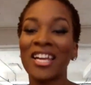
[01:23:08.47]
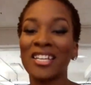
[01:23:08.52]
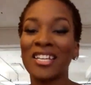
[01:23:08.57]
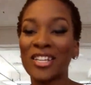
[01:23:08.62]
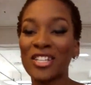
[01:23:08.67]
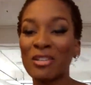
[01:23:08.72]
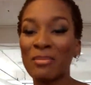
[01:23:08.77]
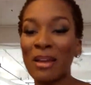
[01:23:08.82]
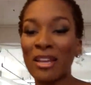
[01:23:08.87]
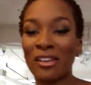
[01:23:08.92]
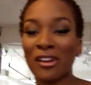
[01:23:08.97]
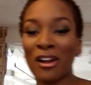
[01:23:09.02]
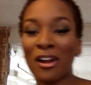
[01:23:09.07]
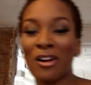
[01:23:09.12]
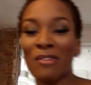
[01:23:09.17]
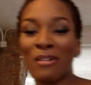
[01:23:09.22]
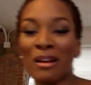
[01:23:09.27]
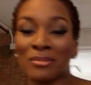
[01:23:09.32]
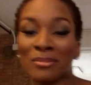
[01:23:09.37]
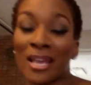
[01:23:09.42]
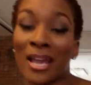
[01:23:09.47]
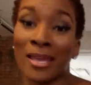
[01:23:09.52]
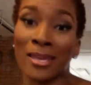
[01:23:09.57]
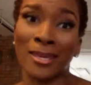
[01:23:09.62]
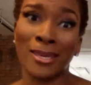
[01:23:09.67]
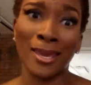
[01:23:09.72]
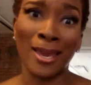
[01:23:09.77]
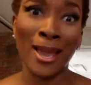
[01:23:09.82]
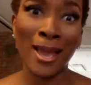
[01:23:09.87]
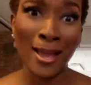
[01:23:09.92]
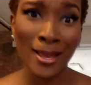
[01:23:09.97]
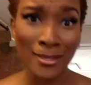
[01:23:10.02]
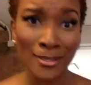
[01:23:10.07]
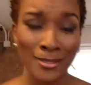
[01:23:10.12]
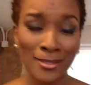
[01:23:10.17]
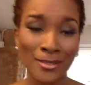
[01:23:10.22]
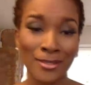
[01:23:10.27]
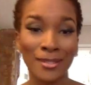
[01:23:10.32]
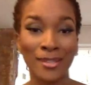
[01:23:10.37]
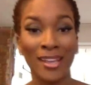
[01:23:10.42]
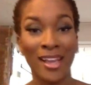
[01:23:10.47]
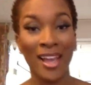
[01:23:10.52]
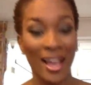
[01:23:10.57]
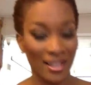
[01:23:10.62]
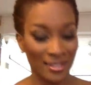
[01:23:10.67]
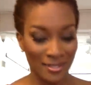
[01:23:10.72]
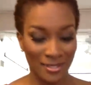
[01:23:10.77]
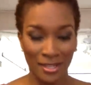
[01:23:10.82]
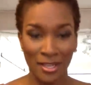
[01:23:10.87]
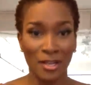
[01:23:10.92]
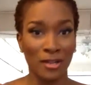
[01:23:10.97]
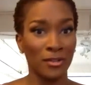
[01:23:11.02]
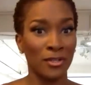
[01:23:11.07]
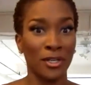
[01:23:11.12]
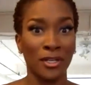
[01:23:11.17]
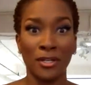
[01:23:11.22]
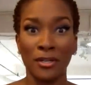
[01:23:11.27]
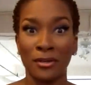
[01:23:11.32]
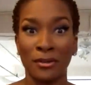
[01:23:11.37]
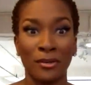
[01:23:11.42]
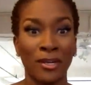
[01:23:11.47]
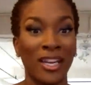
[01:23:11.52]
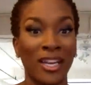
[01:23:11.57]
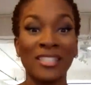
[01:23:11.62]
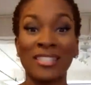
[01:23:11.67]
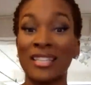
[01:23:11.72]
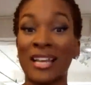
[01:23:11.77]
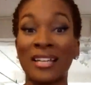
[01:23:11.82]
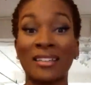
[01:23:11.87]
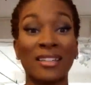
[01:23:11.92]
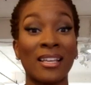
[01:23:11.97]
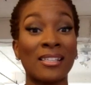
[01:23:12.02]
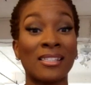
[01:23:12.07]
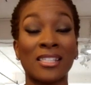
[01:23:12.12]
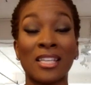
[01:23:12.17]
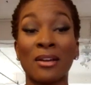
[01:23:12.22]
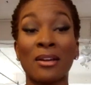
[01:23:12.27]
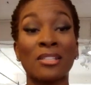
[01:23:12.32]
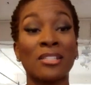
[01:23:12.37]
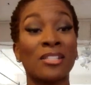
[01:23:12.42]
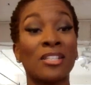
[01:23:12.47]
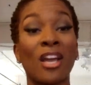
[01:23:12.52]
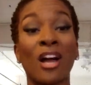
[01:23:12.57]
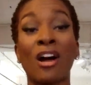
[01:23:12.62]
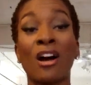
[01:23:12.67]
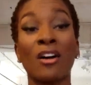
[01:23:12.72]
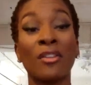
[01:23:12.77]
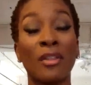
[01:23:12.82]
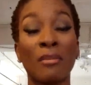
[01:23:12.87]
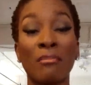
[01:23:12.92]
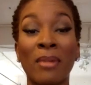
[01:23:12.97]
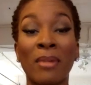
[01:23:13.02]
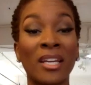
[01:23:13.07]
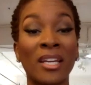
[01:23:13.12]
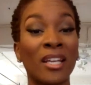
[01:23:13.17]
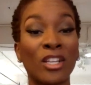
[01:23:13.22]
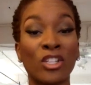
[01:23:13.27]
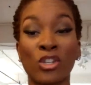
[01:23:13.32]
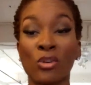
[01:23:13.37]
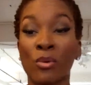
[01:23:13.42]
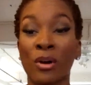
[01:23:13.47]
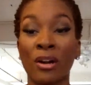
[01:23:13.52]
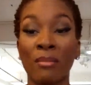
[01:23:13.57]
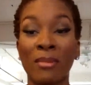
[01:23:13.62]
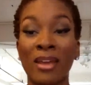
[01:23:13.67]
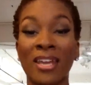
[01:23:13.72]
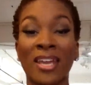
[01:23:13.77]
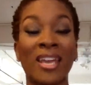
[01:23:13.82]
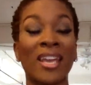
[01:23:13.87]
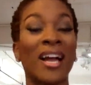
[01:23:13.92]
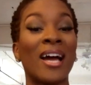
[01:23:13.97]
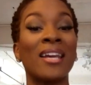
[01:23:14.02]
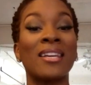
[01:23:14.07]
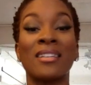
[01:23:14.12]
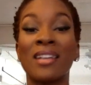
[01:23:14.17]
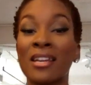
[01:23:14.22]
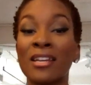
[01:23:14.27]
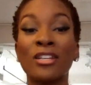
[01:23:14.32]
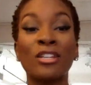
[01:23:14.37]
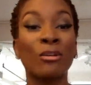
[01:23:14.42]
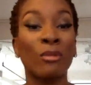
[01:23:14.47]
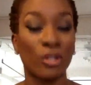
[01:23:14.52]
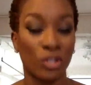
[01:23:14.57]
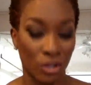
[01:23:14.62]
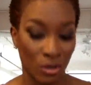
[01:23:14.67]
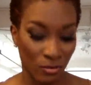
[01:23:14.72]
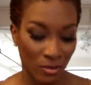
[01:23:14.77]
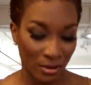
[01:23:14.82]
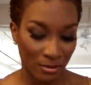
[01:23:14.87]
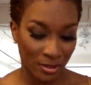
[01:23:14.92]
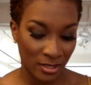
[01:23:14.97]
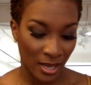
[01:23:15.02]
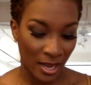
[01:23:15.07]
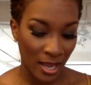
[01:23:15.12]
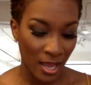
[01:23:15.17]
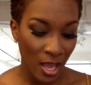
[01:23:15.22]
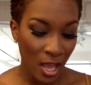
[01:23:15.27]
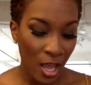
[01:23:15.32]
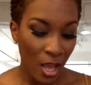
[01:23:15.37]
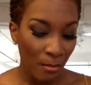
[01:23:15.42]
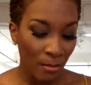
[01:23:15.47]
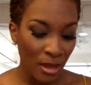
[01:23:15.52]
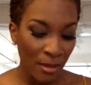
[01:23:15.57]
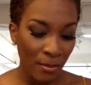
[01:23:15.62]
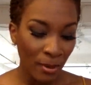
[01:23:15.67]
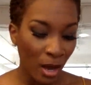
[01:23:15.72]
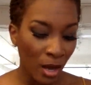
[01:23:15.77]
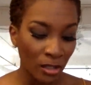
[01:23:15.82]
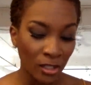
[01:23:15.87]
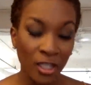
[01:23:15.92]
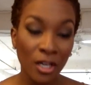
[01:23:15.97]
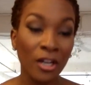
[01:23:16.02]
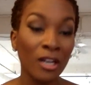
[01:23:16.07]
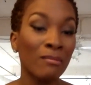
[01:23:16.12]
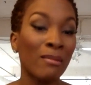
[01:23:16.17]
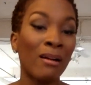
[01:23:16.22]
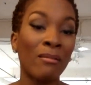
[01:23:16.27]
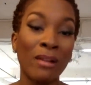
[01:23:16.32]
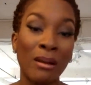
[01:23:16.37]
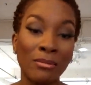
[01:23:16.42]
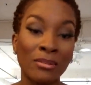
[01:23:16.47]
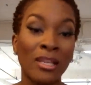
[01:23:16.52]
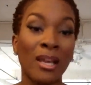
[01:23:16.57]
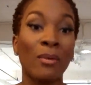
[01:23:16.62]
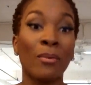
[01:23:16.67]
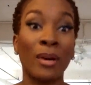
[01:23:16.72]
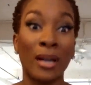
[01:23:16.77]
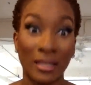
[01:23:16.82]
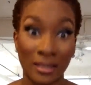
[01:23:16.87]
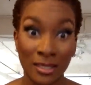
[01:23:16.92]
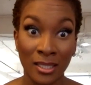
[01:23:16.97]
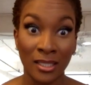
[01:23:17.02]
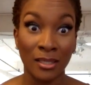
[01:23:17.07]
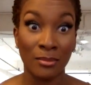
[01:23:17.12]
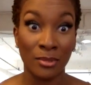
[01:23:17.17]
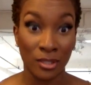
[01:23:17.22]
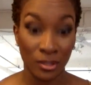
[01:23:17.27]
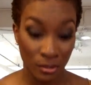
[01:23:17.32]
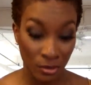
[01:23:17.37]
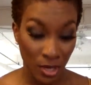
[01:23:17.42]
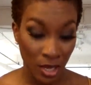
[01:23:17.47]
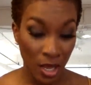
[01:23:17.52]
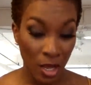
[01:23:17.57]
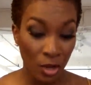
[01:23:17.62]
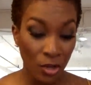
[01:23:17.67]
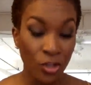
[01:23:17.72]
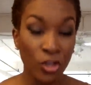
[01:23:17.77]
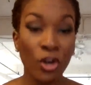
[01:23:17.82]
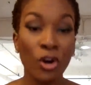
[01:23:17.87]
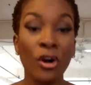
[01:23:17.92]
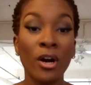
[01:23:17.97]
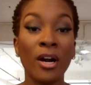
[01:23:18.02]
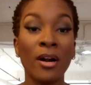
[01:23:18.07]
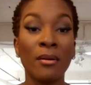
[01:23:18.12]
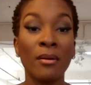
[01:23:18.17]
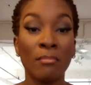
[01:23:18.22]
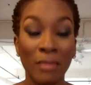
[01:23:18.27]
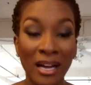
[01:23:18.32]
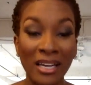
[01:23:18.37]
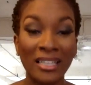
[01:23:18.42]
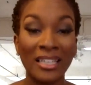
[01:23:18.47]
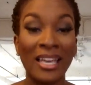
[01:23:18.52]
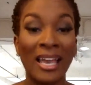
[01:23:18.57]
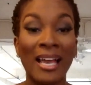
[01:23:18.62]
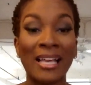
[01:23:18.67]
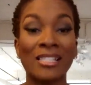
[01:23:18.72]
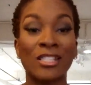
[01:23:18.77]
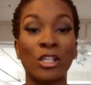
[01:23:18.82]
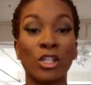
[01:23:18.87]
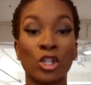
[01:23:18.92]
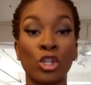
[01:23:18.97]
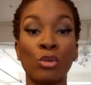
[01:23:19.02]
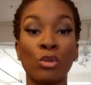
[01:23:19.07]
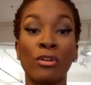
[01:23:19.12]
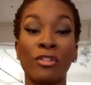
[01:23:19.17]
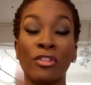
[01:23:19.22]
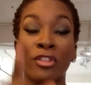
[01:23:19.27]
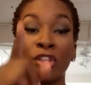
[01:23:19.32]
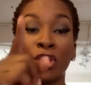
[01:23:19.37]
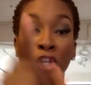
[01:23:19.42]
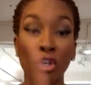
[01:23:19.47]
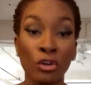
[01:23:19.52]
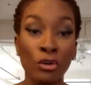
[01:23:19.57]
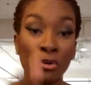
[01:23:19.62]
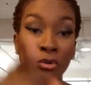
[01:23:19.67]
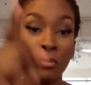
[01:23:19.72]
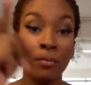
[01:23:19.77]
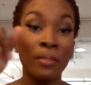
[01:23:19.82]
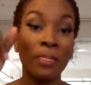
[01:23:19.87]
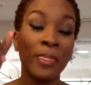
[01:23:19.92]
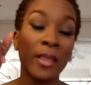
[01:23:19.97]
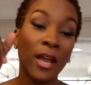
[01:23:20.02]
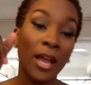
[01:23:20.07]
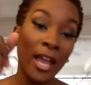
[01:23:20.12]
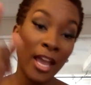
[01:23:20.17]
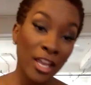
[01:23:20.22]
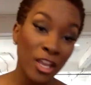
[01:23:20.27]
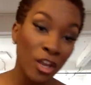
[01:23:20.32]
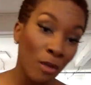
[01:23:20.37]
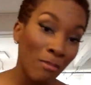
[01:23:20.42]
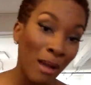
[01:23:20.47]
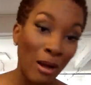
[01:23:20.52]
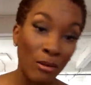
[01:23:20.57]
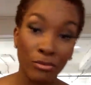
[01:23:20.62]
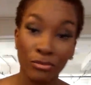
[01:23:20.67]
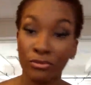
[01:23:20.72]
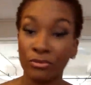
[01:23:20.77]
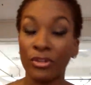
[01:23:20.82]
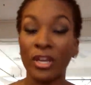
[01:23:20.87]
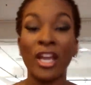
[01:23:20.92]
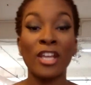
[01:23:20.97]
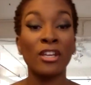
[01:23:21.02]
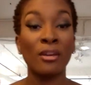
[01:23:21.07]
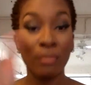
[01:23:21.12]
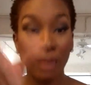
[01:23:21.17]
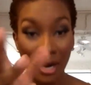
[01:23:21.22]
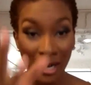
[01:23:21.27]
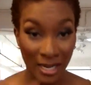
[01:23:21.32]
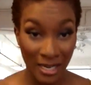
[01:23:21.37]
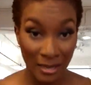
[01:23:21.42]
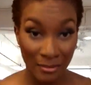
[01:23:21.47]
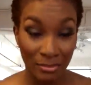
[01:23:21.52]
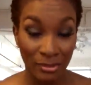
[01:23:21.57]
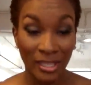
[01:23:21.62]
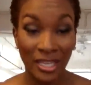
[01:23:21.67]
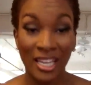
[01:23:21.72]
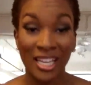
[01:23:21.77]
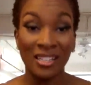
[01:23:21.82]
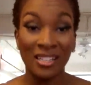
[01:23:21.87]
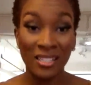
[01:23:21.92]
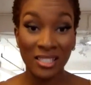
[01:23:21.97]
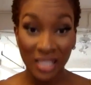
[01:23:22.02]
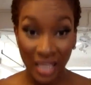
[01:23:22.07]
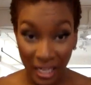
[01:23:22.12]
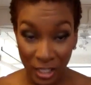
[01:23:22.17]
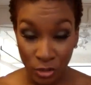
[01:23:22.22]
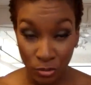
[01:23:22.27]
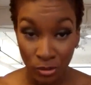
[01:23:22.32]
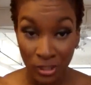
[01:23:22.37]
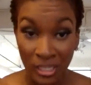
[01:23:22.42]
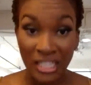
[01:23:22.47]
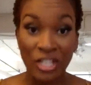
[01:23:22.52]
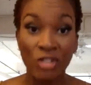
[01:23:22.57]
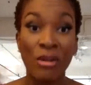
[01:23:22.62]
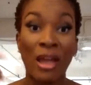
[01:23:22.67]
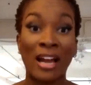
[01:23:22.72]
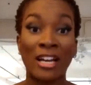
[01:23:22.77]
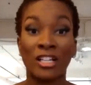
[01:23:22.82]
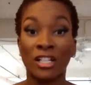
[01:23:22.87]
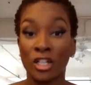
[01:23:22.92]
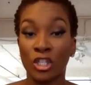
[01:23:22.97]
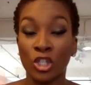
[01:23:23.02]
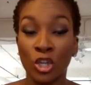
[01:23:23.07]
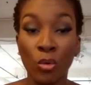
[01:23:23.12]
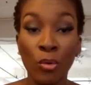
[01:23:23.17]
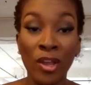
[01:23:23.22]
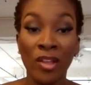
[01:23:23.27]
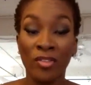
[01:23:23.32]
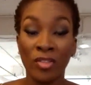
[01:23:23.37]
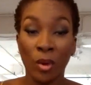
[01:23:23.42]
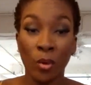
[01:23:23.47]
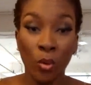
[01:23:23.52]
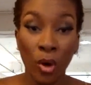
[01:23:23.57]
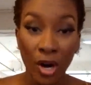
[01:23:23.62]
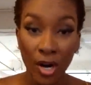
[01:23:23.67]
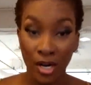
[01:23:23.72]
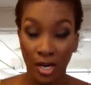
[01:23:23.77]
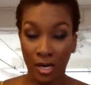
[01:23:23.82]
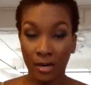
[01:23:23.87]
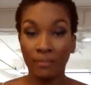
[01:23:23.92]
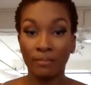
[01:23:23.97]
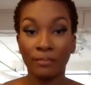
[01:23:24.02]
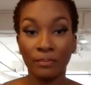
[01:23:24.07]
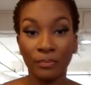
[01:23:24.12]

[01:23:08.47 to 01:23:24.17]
Did you make your own website? Yes, I still do. It's not that serious, y'all. The money that you want to make ain't got nothing to do with your website. People only go to my website when I tell them to. Your money has to do with you and your mouth and your marketing plan and the schedule and you actually doing the work,